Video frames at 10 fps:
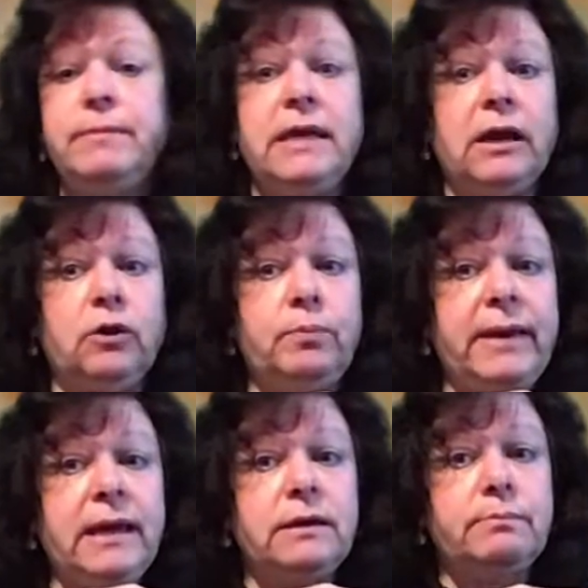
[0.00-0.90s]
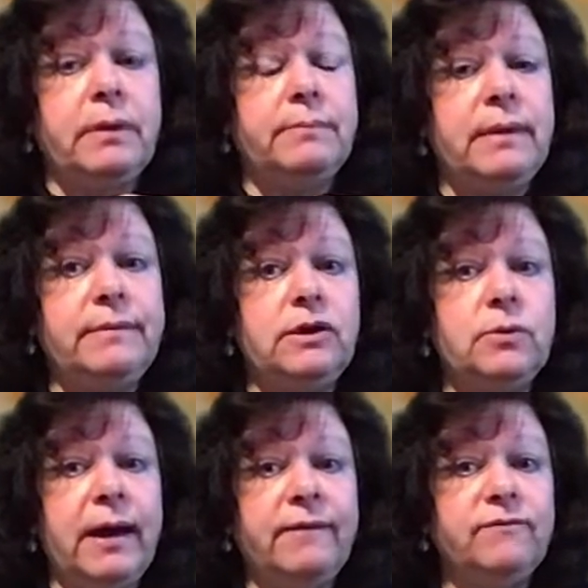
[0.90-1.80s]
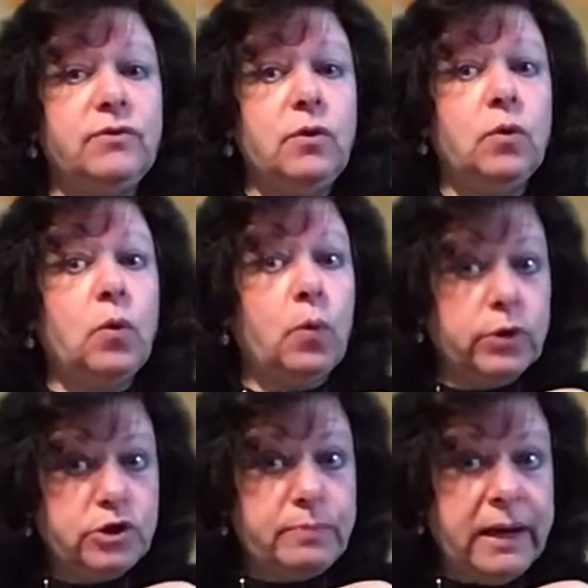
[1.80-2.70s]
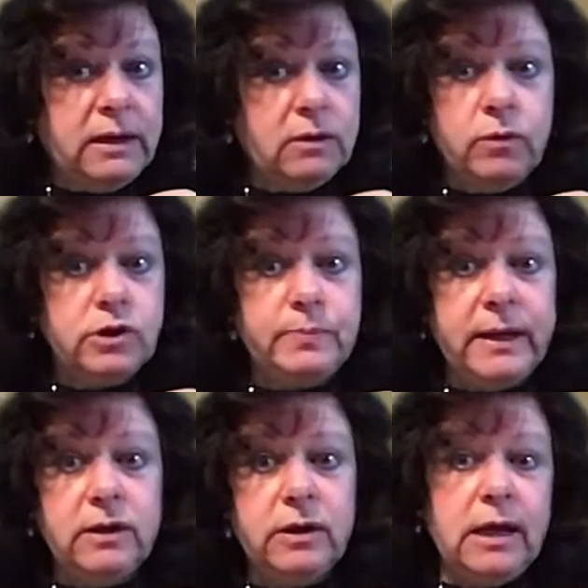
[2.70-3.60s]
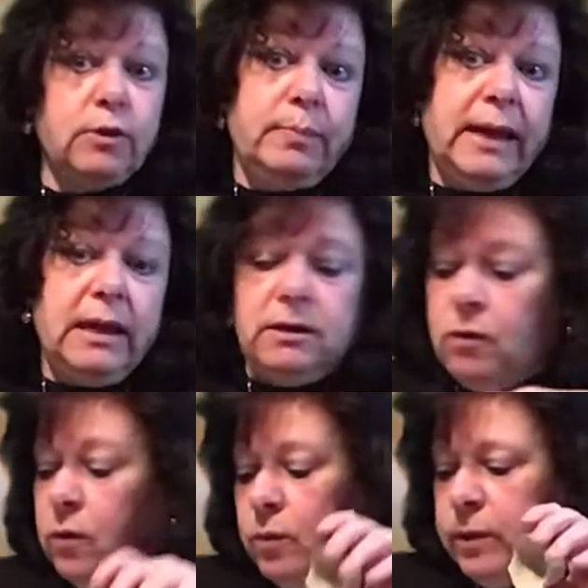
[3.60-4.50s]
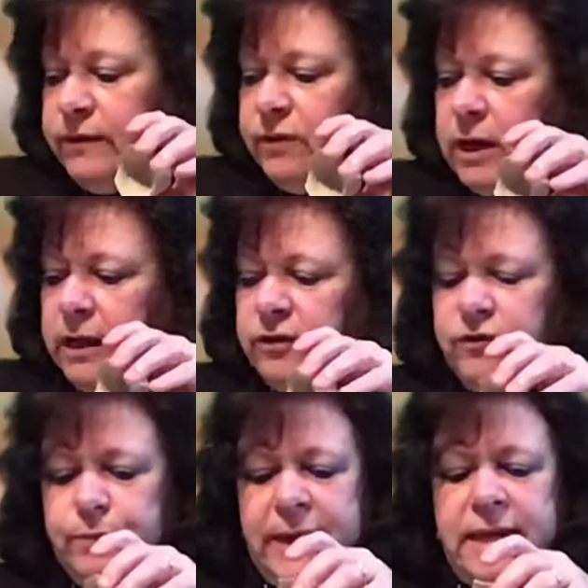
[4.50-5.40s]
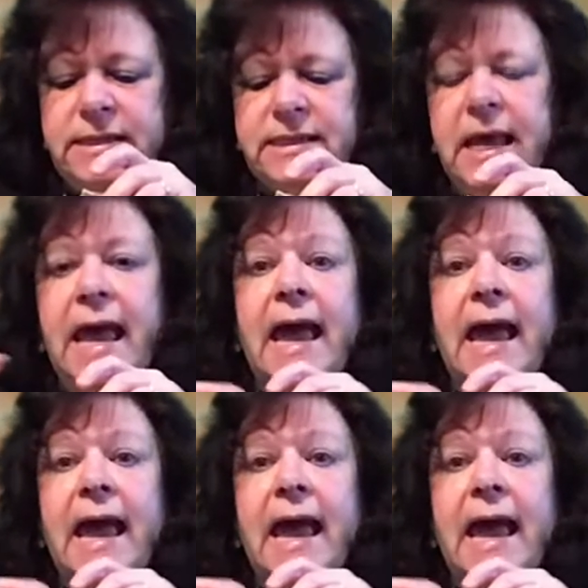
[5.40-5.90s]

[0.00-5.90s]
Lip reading: yellow paint, but maybe you have orange paint or yellow paint or whatever color of paint.